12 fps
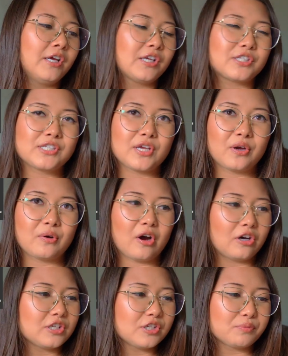So
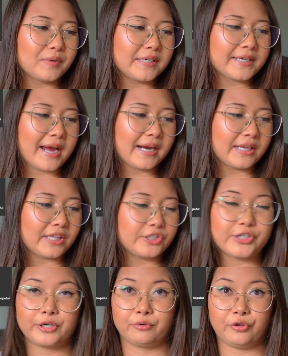I'll just read kind of the
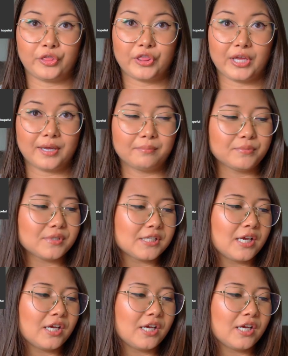general themes.